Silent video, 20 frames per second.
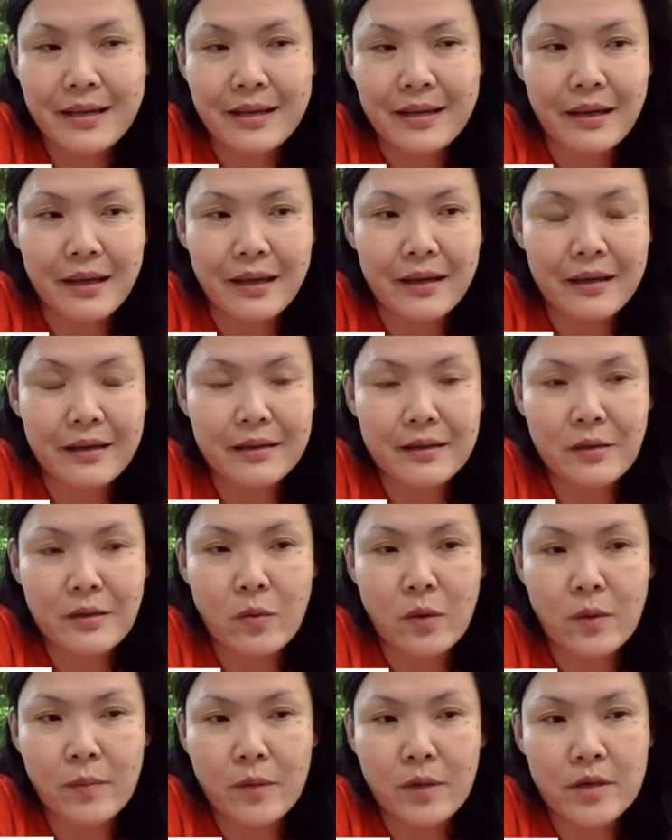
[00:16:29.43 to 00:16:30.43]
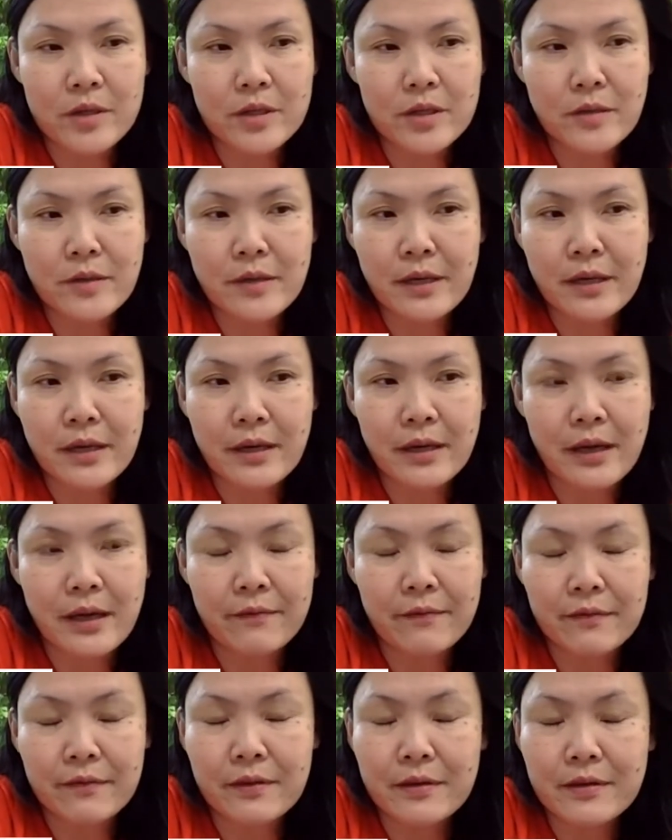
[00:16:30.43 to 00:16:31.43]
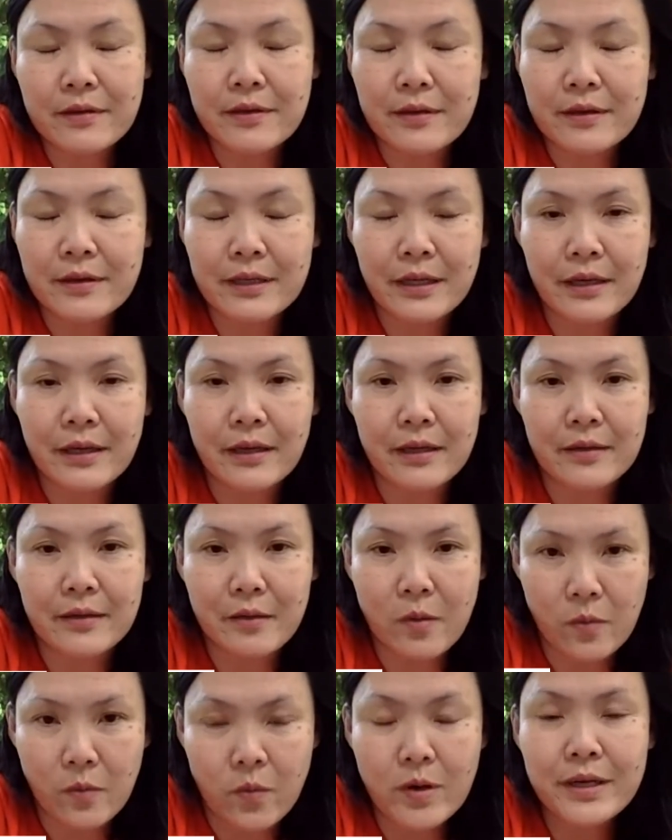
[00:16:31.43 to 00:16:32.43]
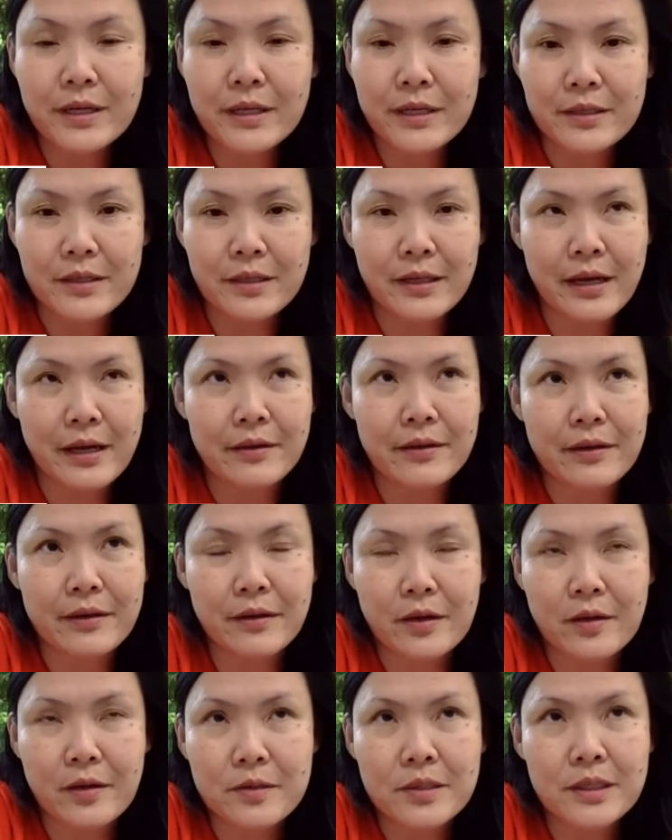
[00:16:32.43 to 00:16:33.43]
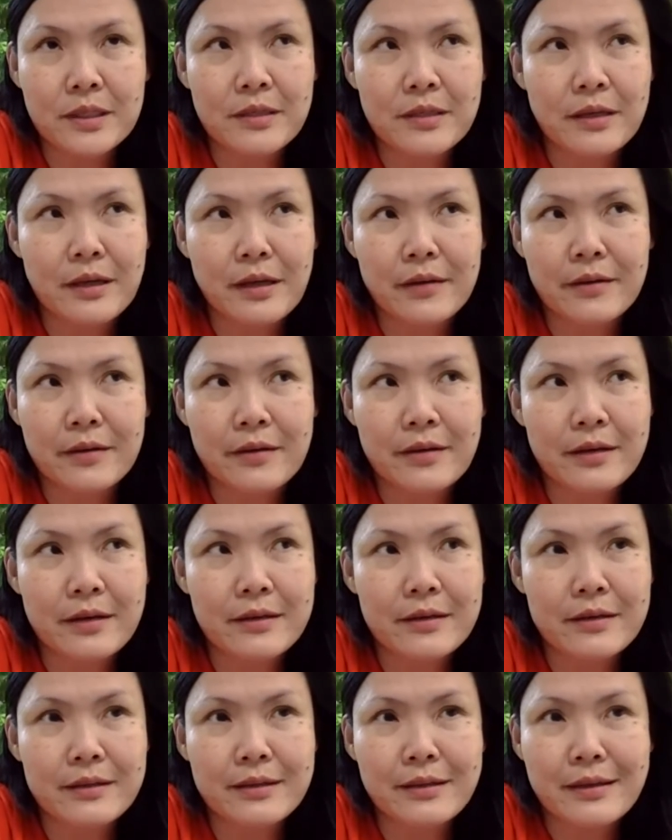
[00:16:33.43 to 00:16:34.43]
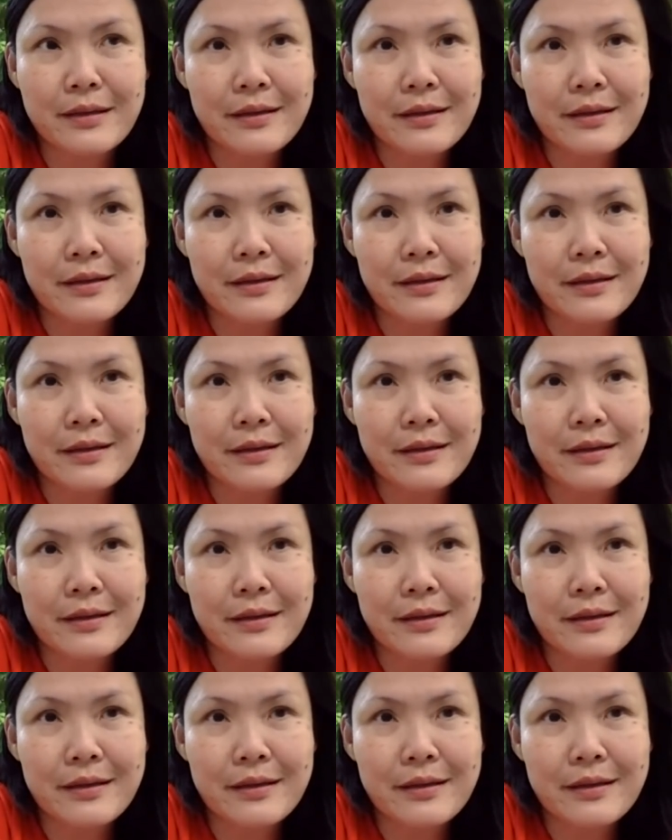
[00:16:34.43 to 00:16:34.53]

And what Marshall and I have learned in working together and coaching together is